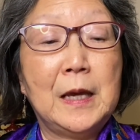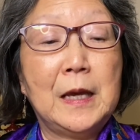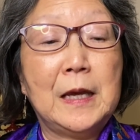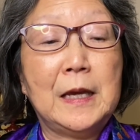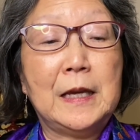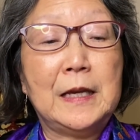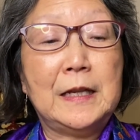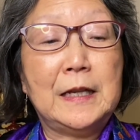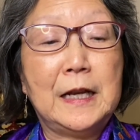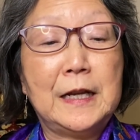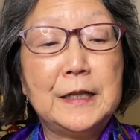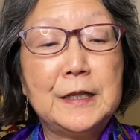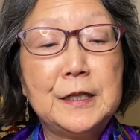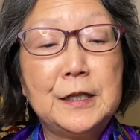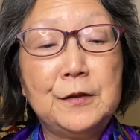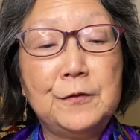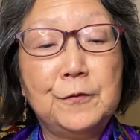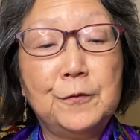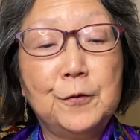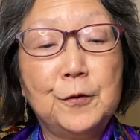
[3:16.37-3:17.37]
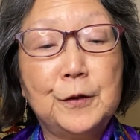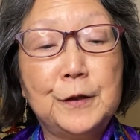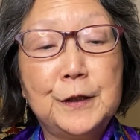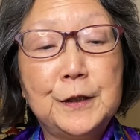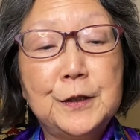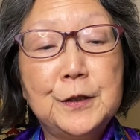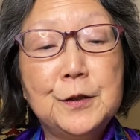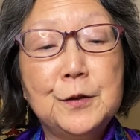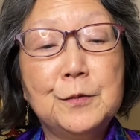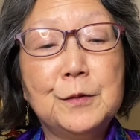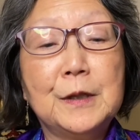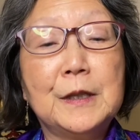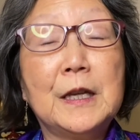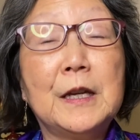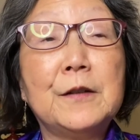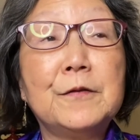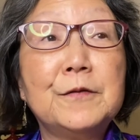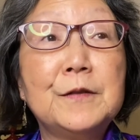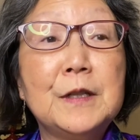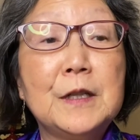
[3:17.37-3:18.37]
In 1942, with
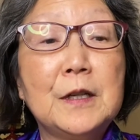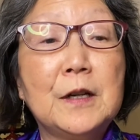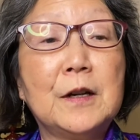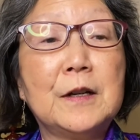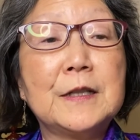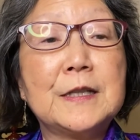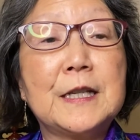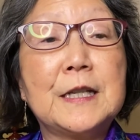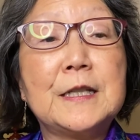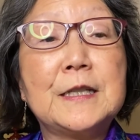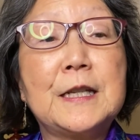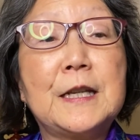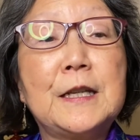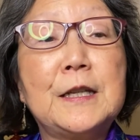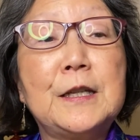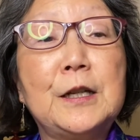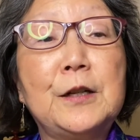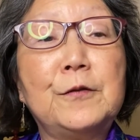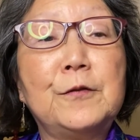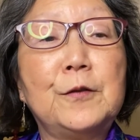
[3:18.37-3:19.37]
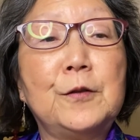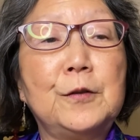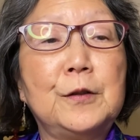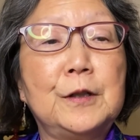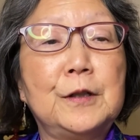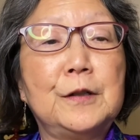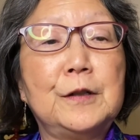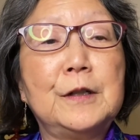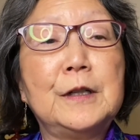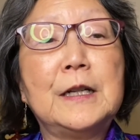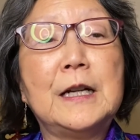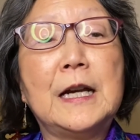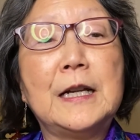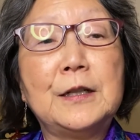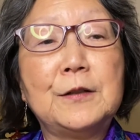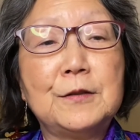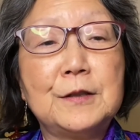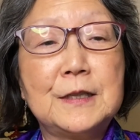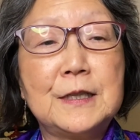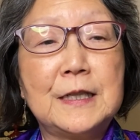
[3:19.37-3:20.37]
FDR's Executive Order
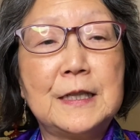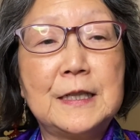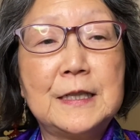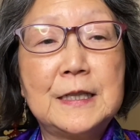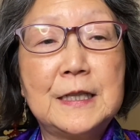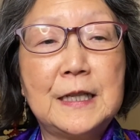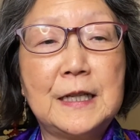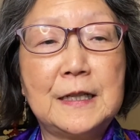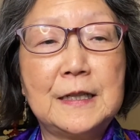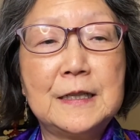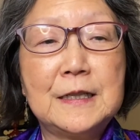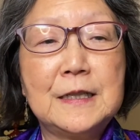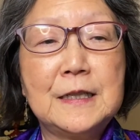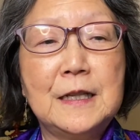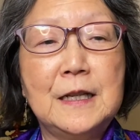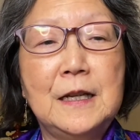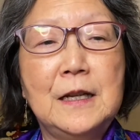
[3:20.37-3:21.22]
9066,